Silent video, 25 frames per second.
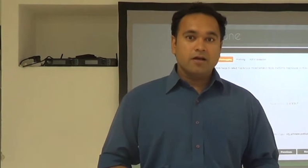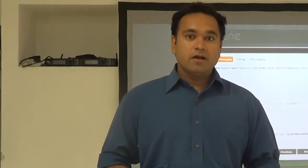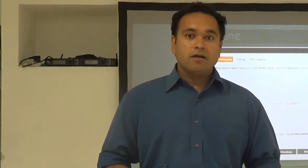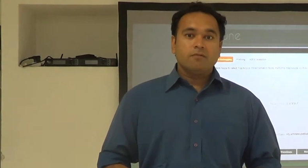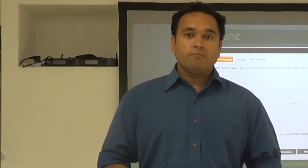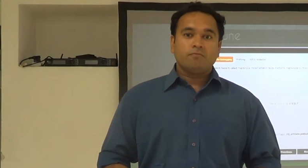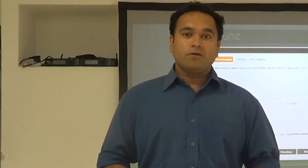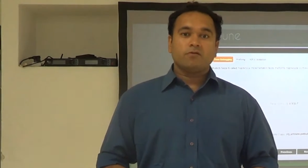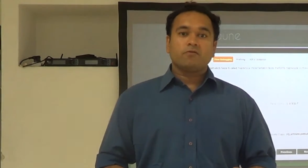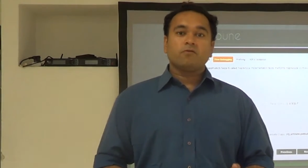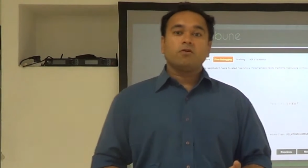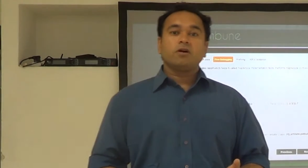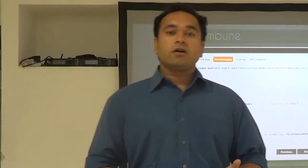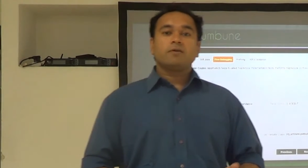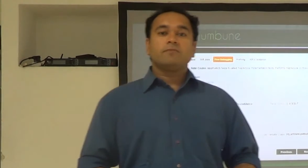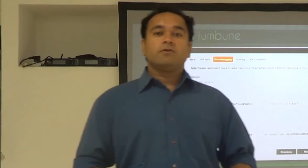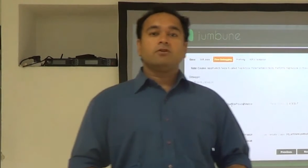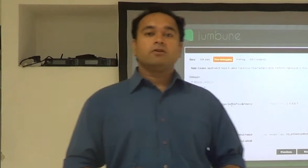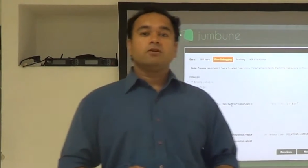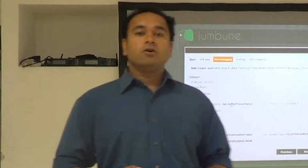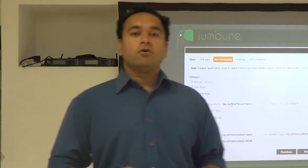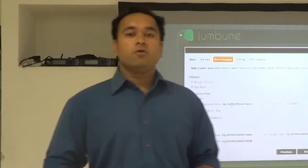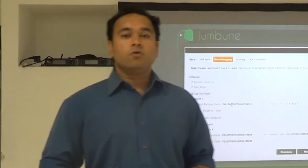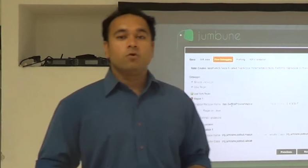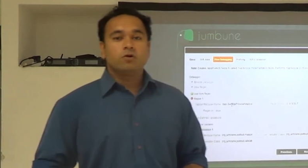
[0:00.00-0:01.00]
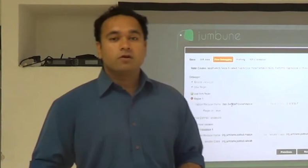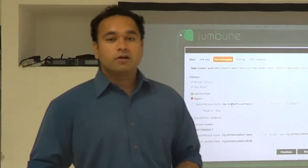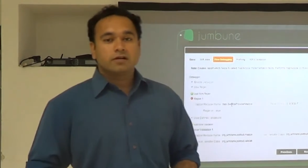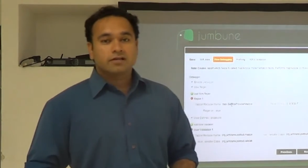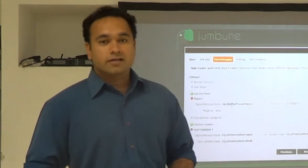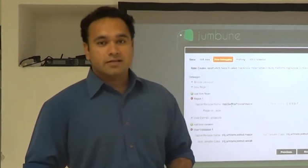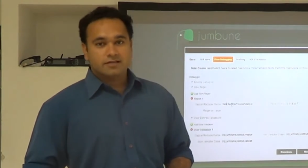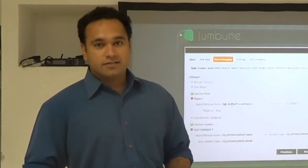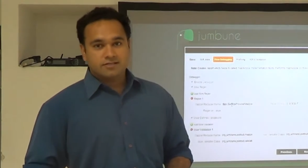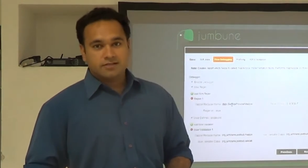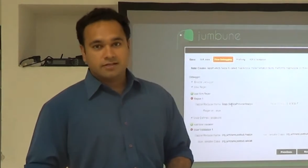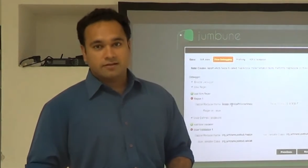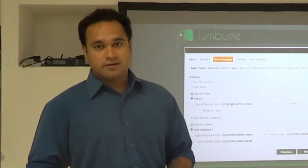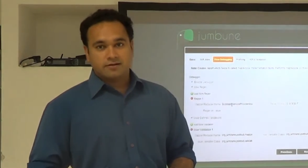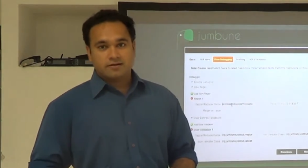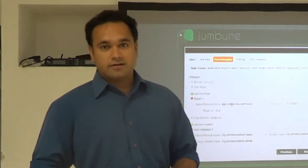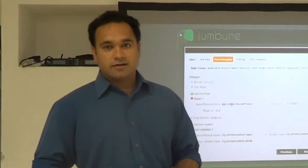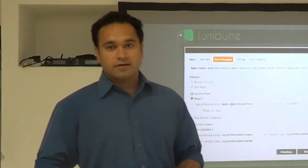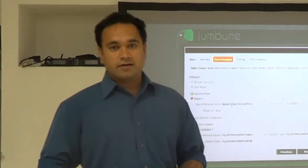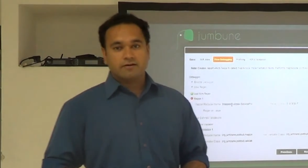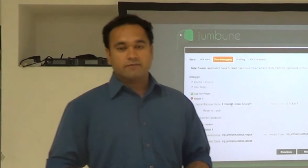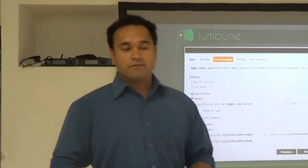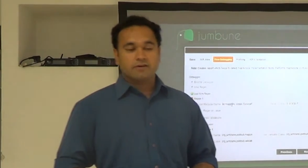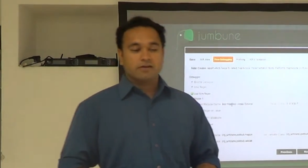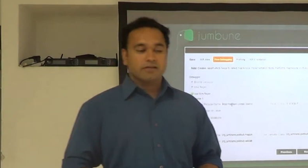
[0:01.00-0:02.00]
But what about the whole cluster,
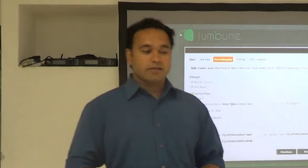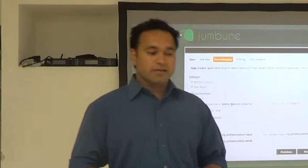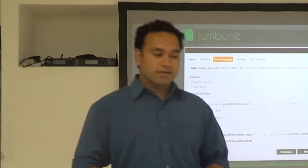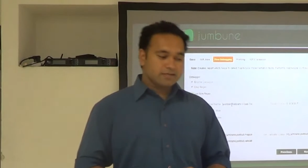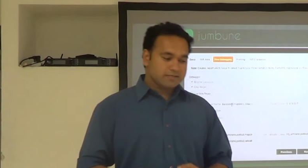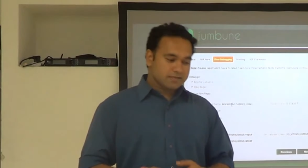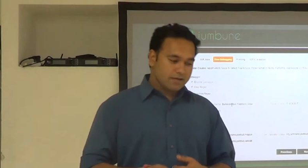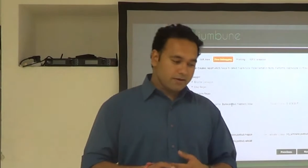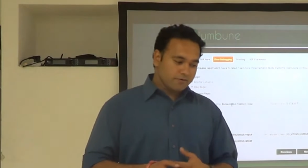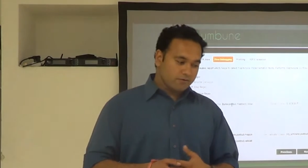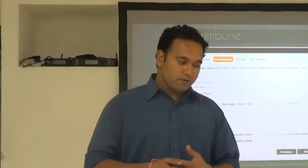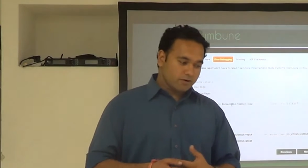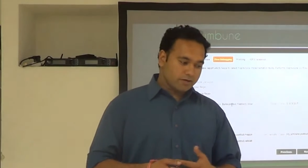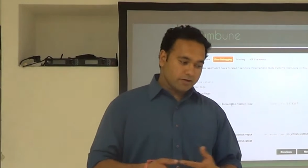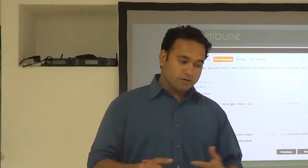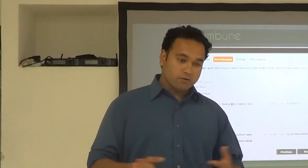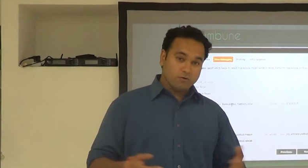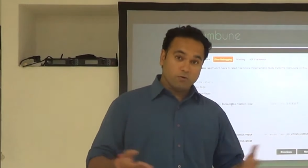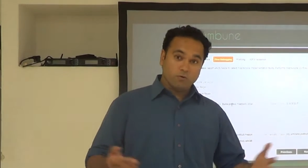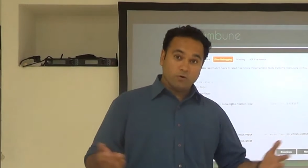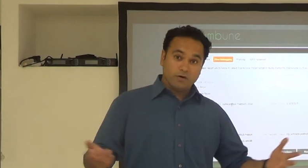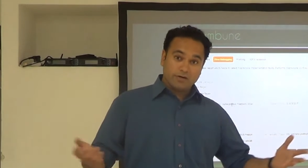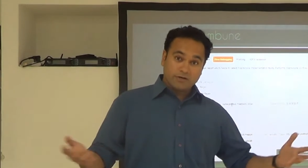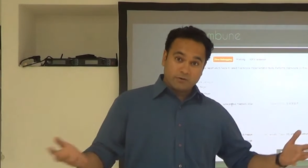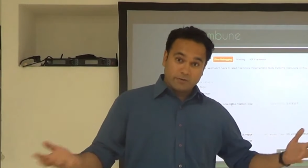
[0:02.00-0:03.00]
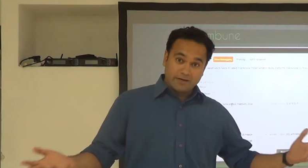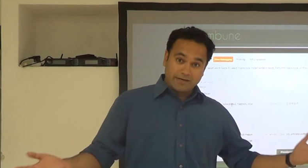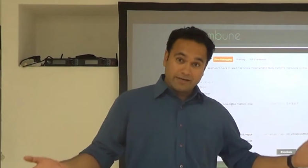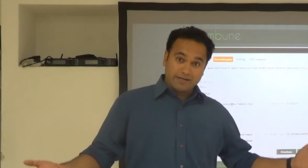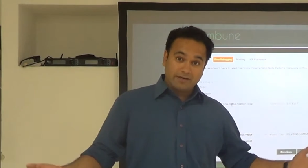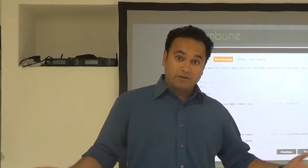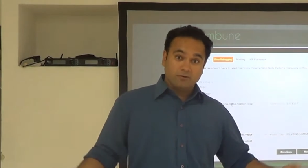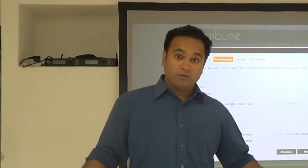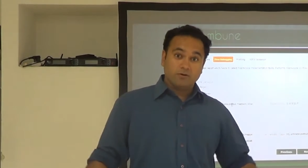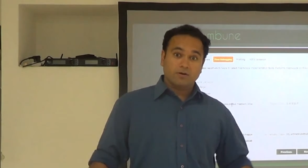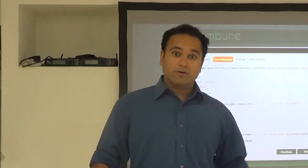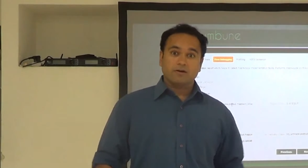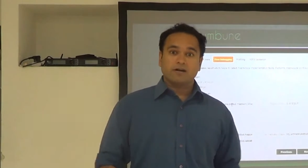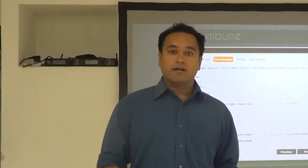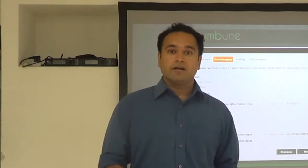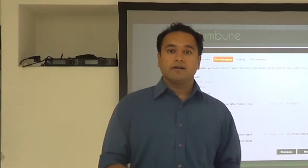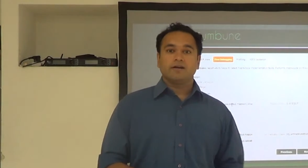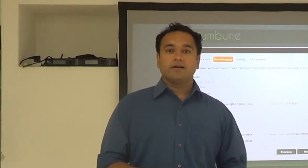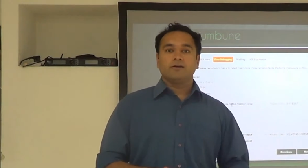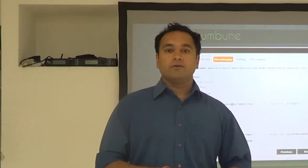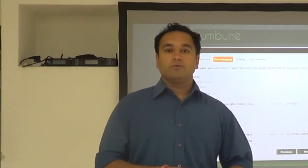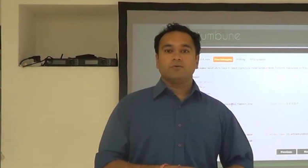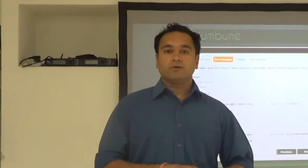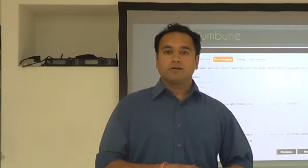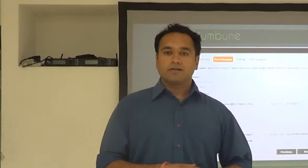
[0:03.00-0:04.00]
right? If in case I've got a whole 20 node or
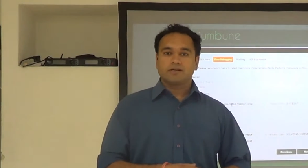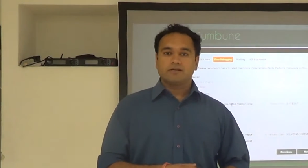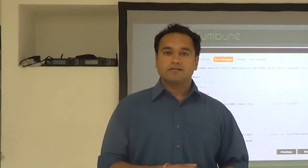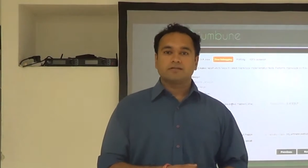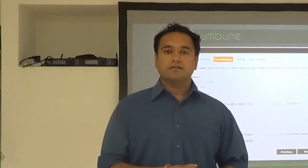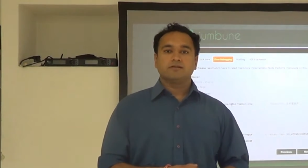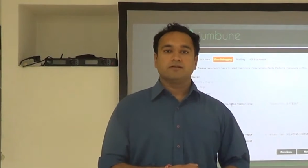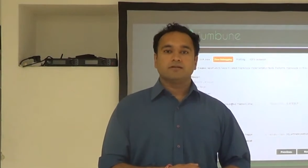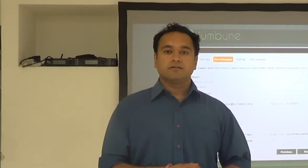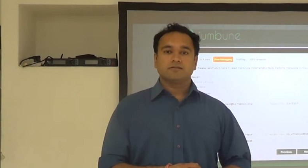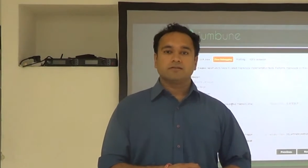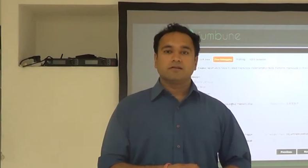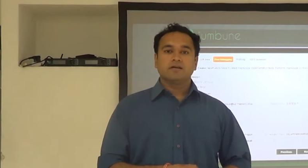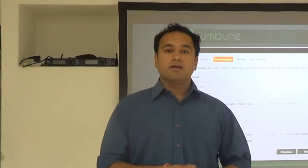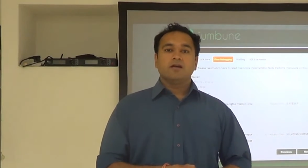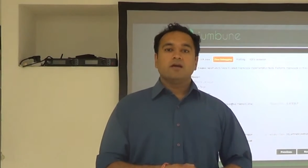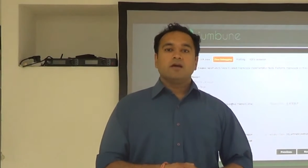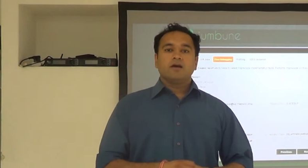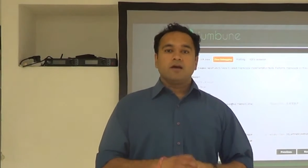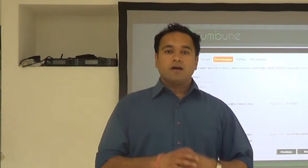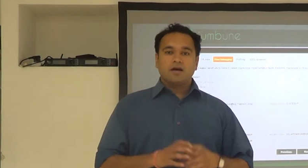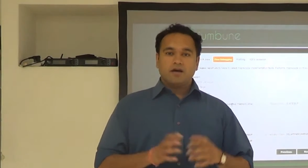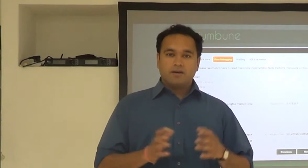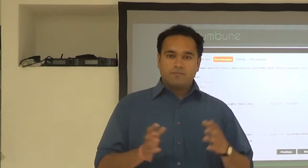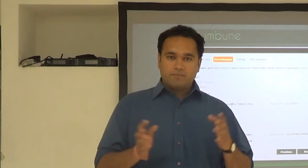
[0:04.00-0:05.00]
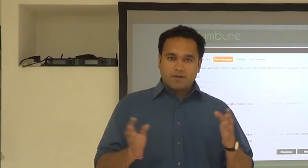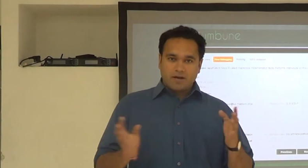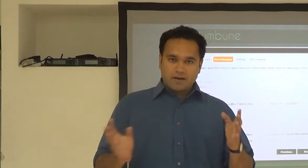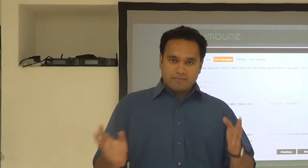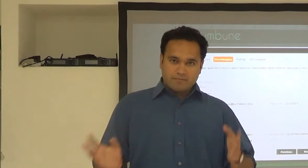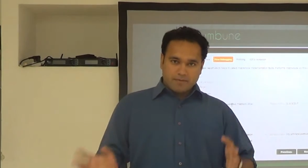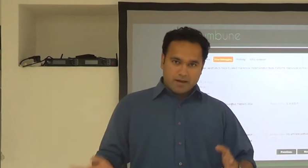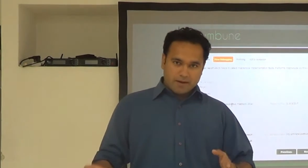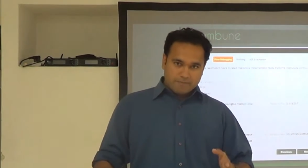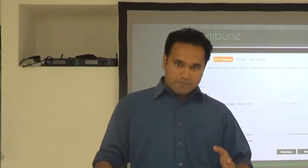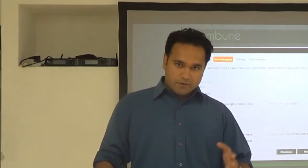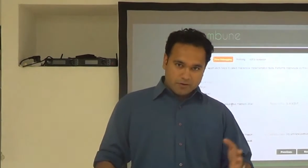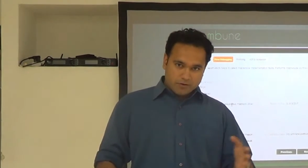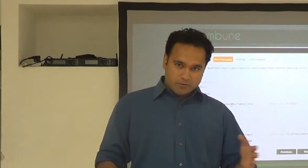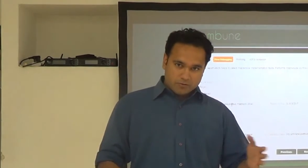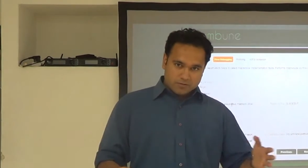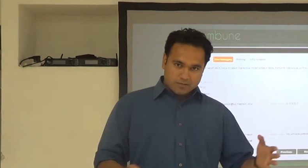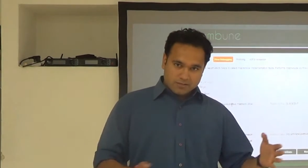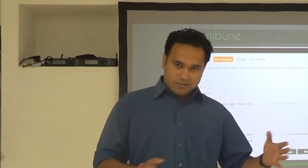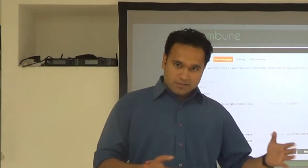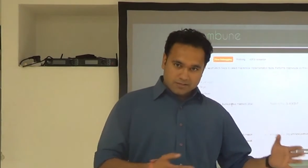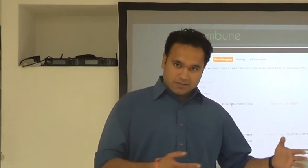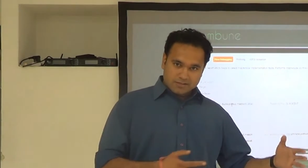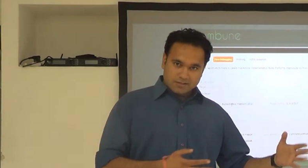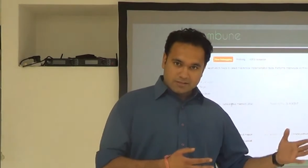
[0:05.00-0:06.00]
100 node clusters and my MapReduce
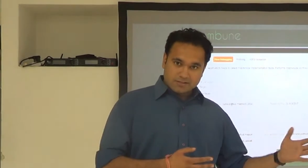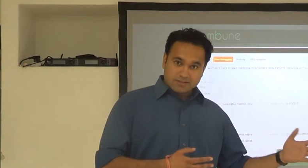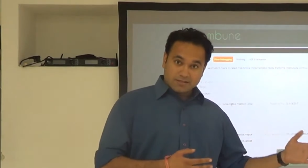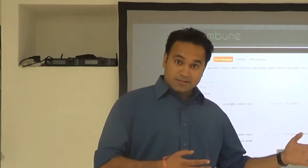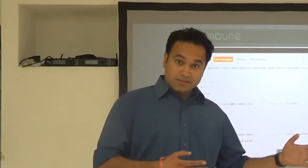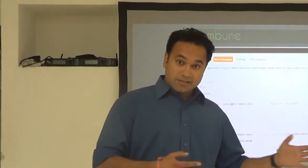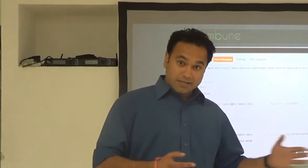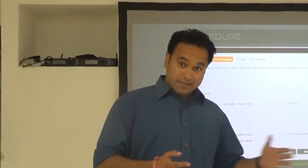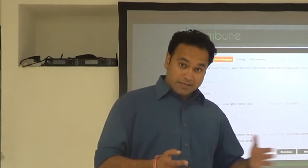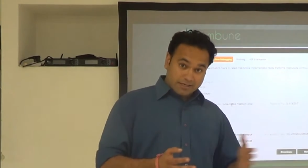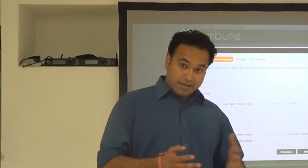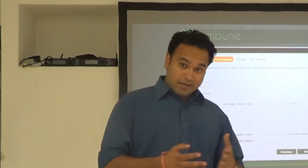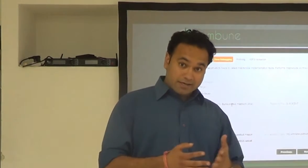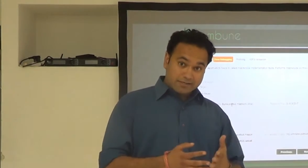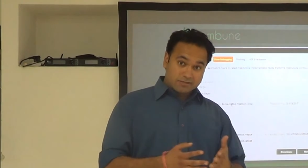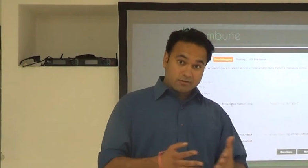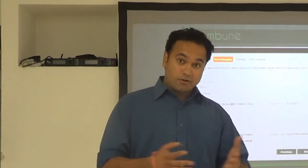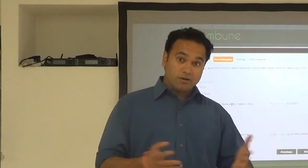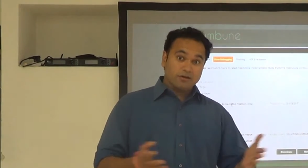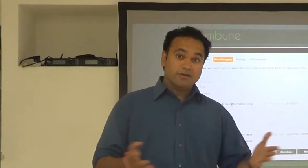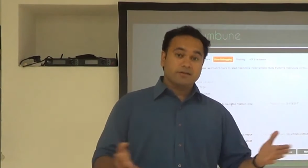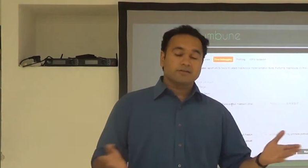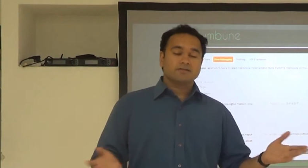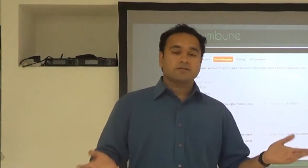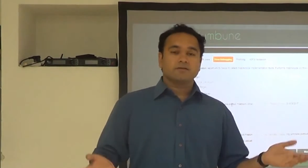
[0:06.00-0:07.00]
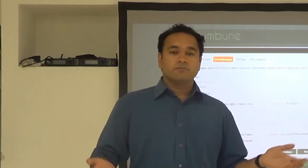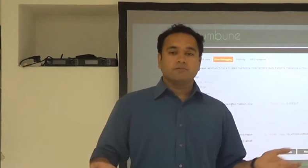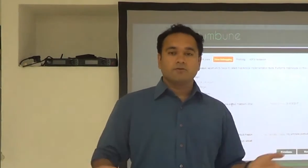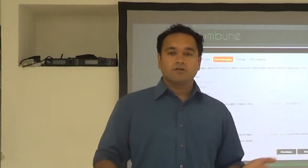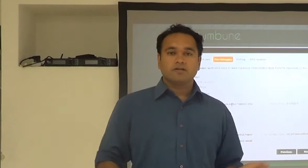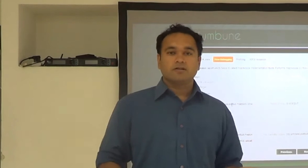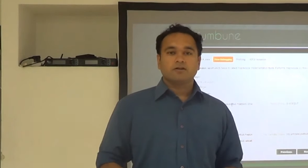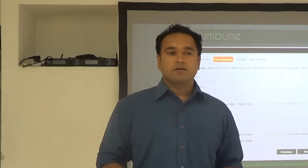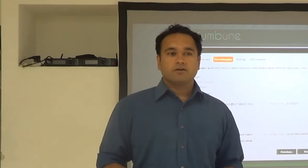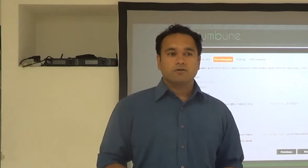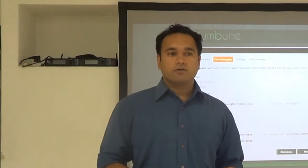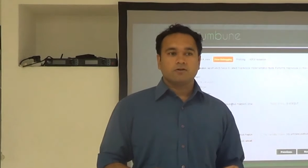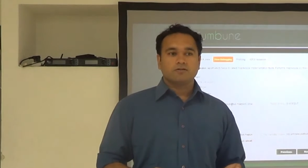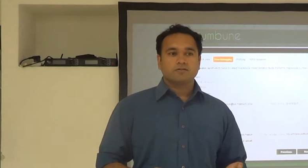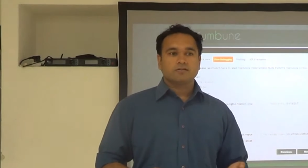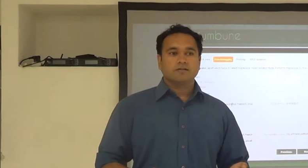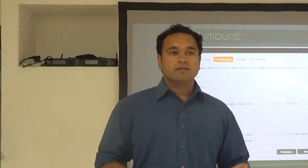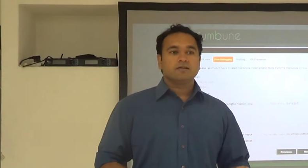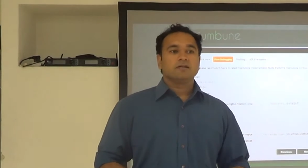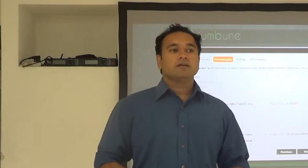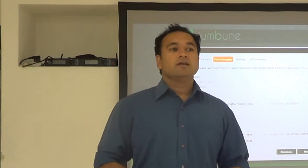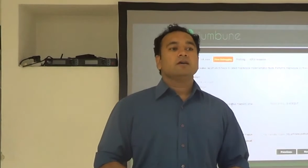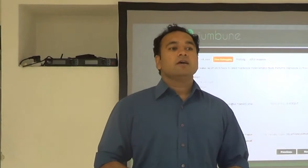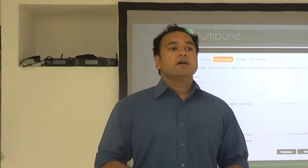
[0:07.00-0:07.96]
instances data is all distributed across it